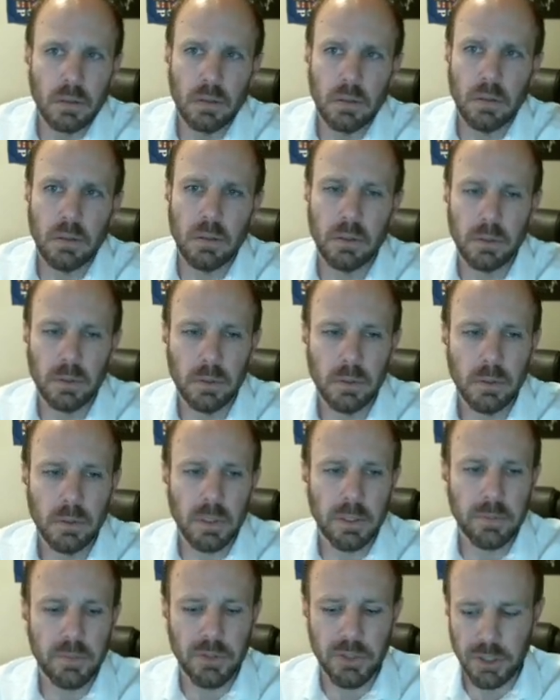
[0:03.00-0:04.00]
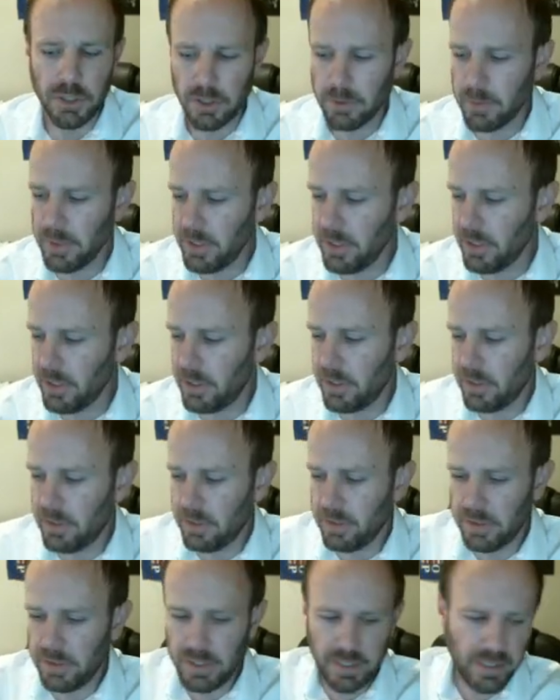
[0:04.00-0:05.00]
Hello, I'm Jeremy, and
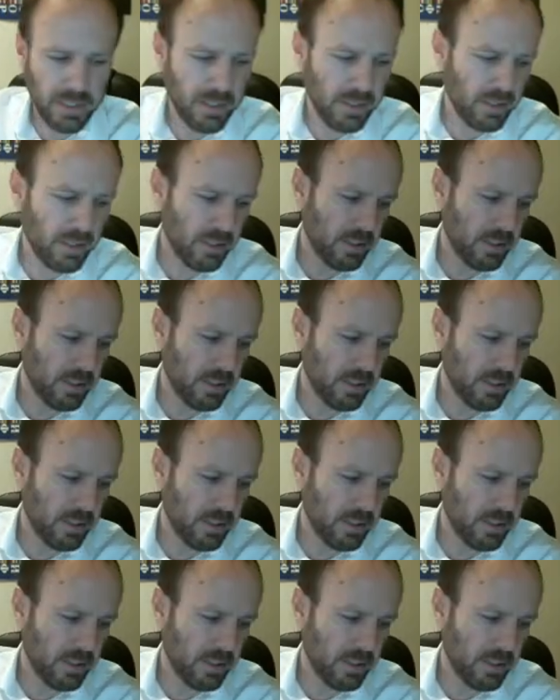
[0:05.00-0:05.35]
today